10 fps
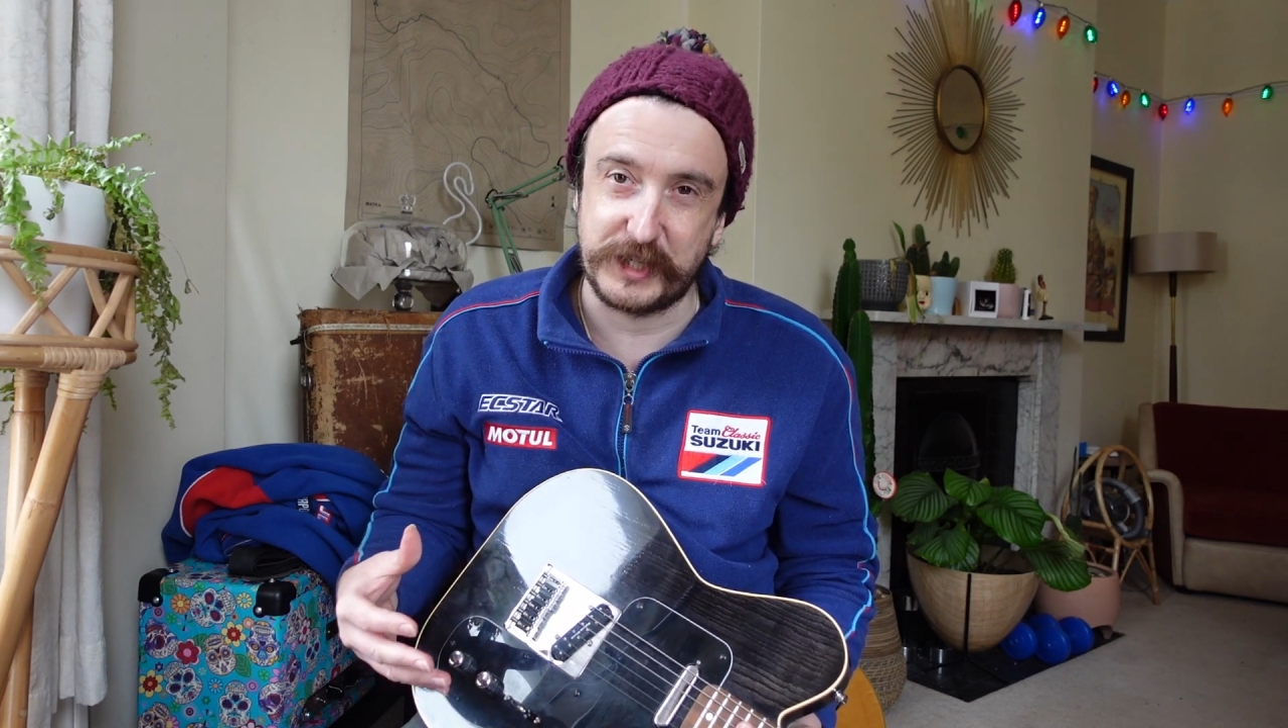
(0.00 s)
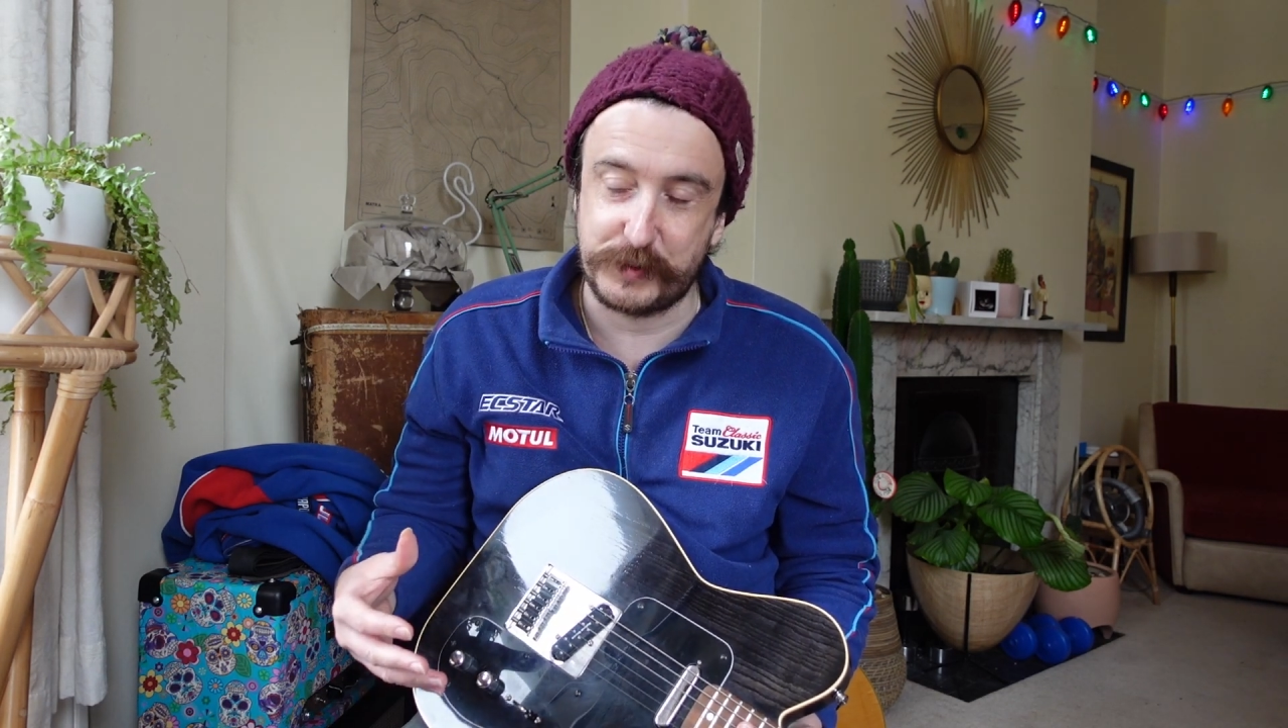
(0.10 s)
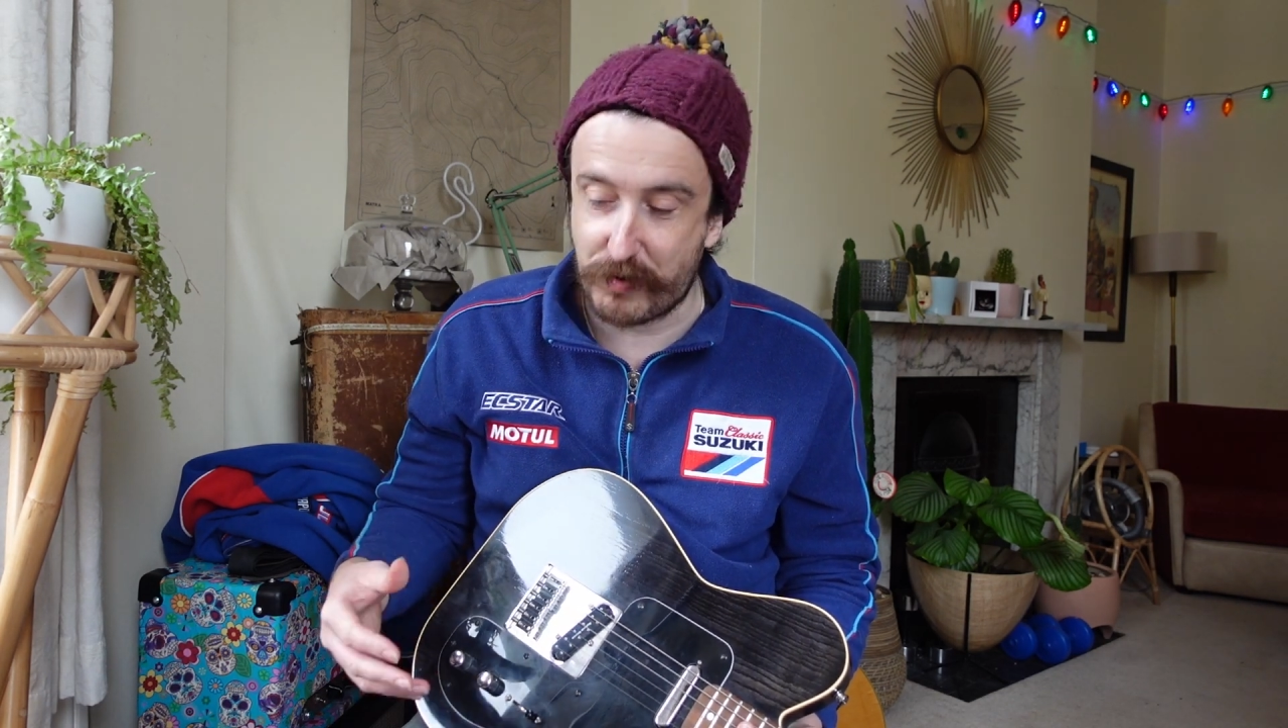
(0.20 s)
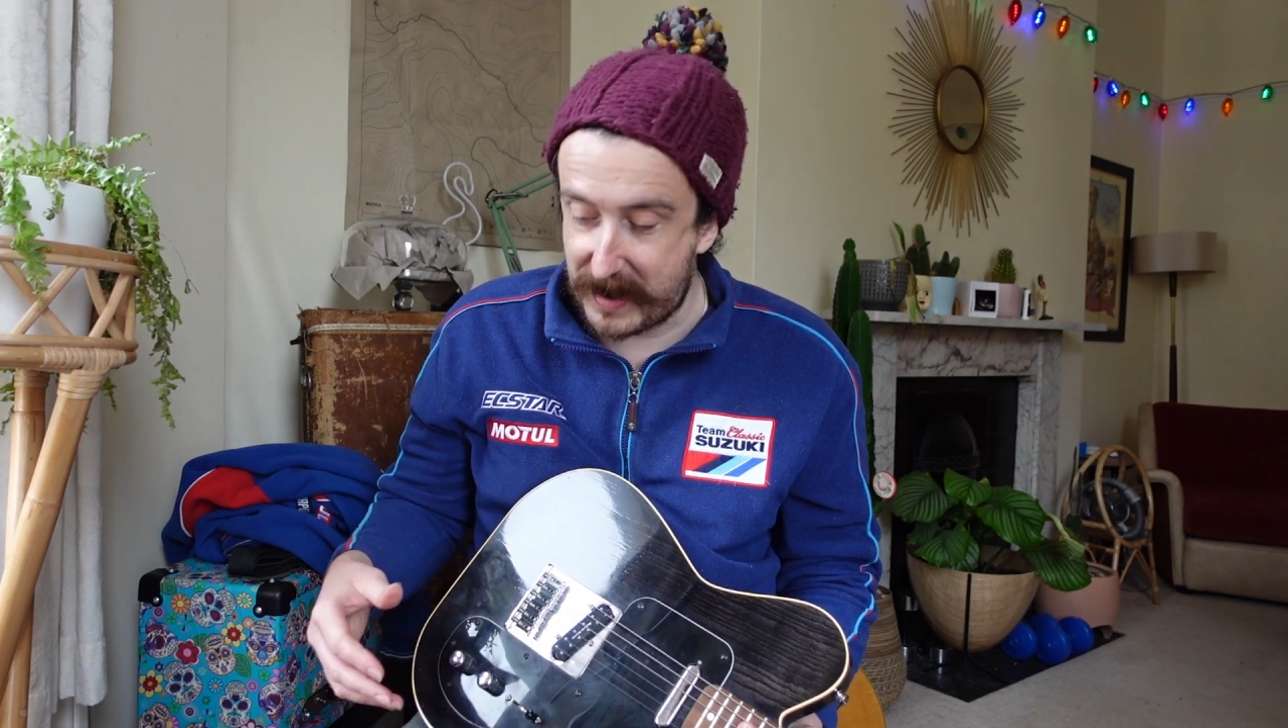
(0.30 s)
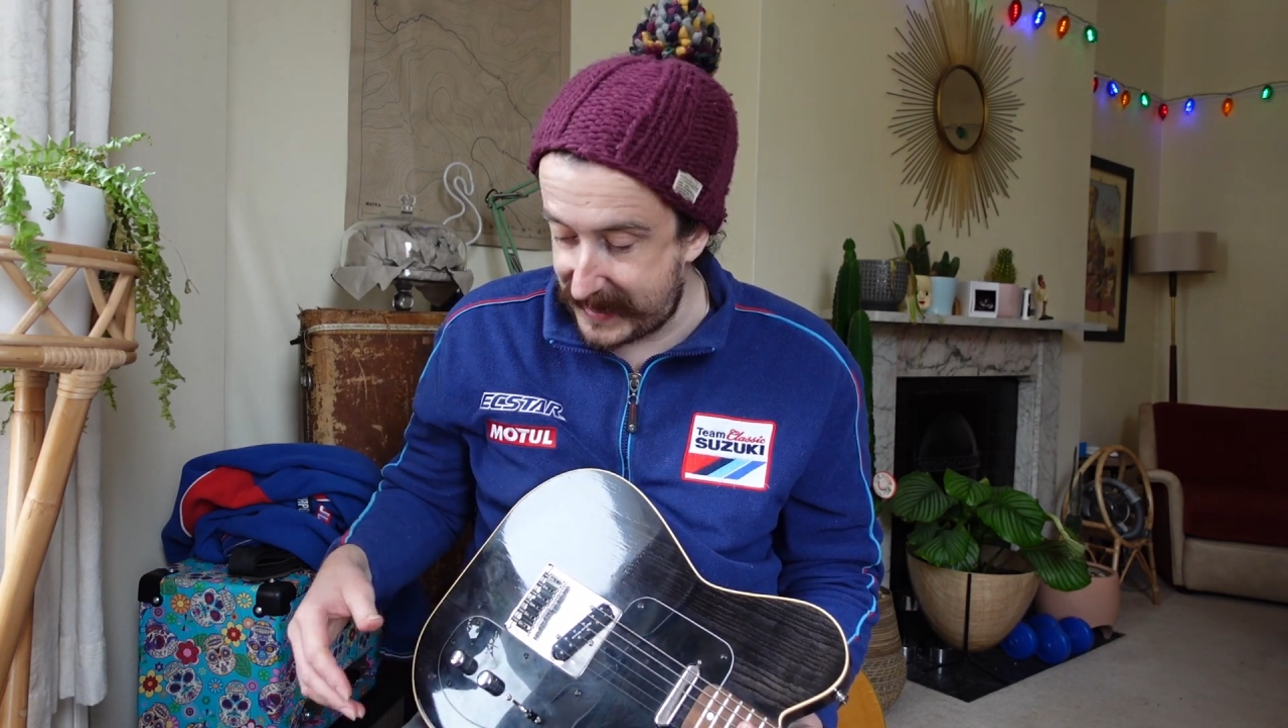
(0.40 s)

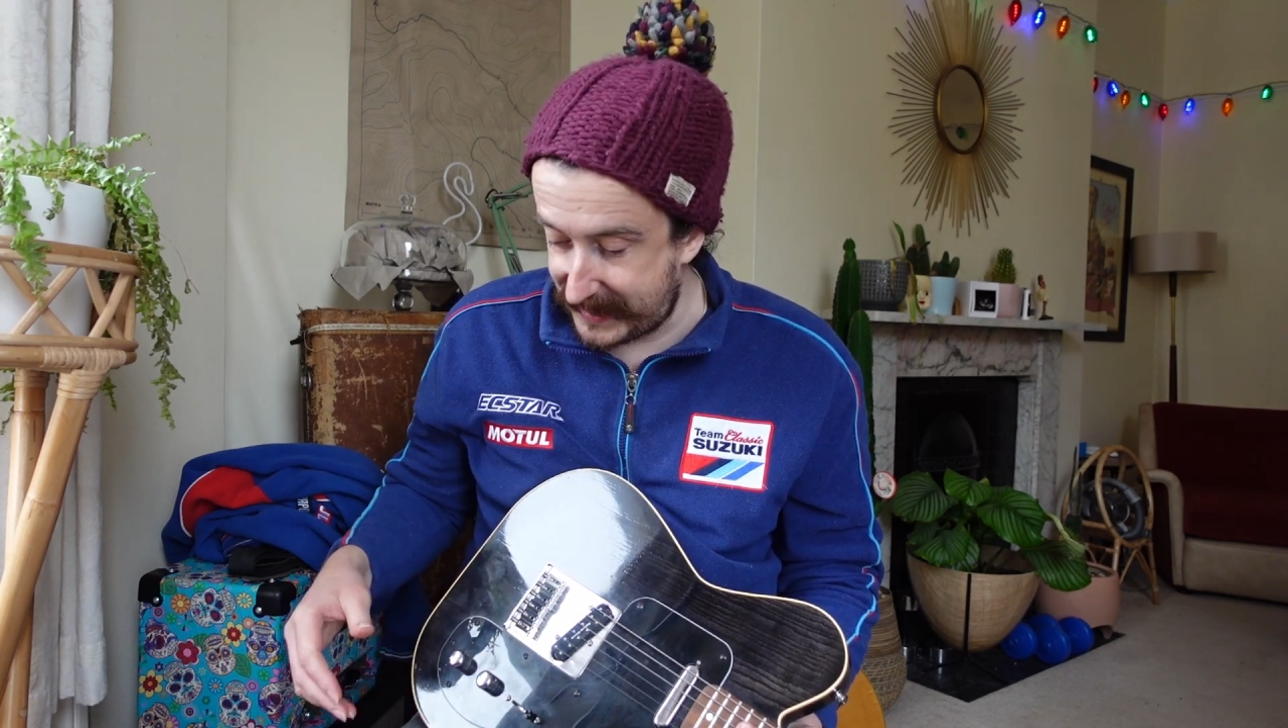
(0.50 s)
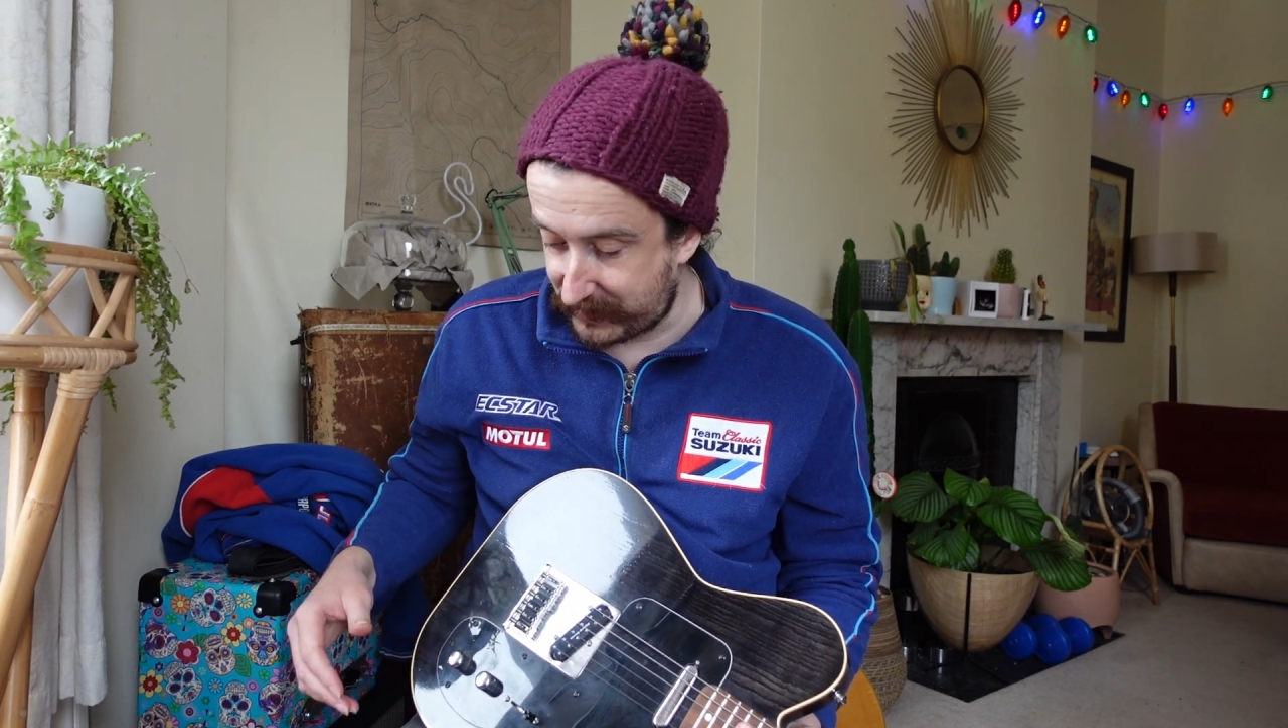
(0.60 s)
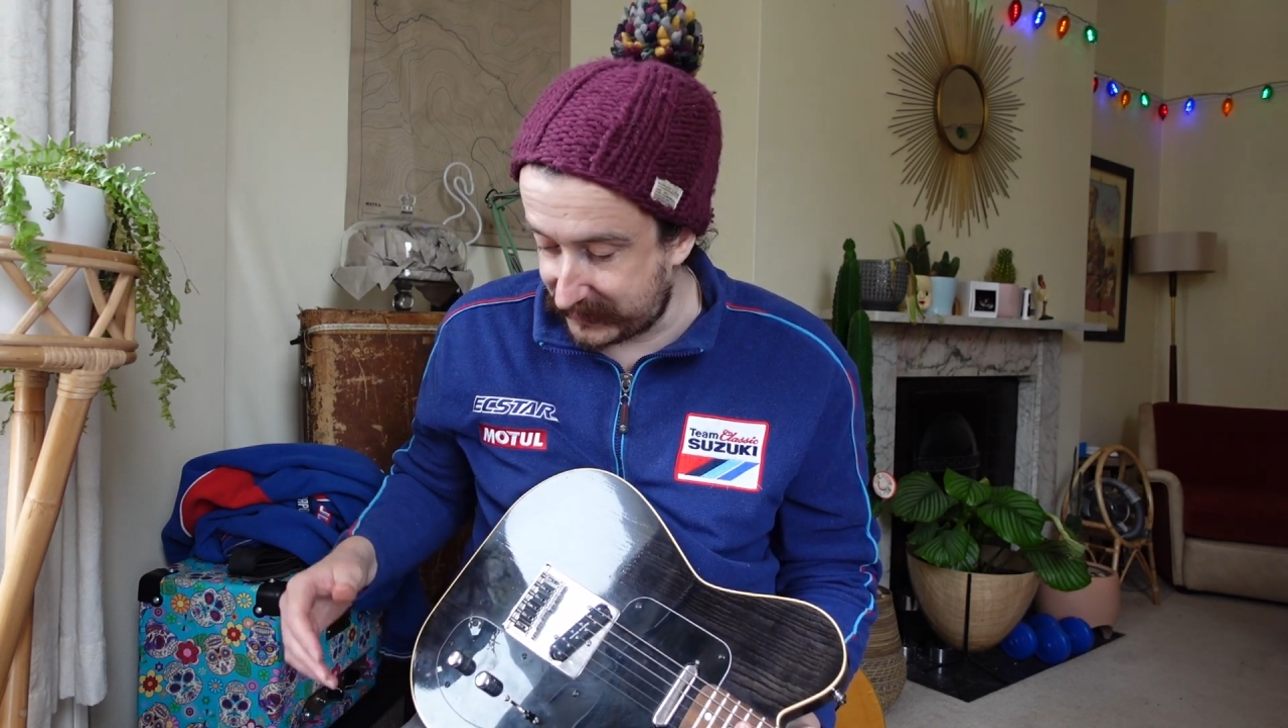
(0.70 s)
spraying,